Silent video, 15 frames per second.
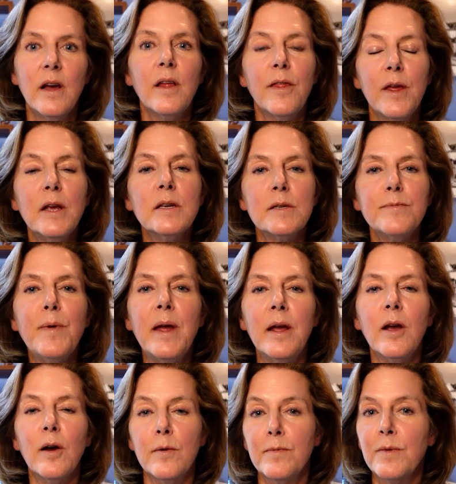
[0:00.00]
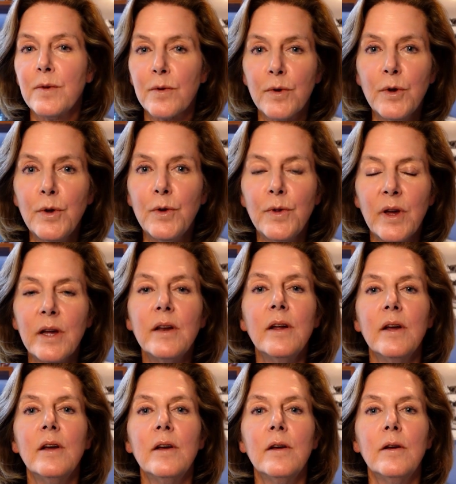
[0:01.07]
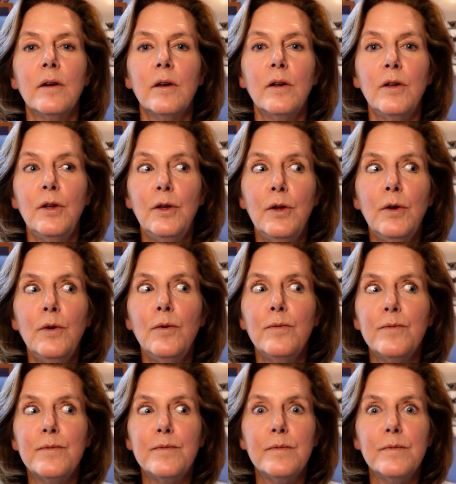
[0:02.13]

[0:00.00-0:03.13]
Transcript: Things may come through that you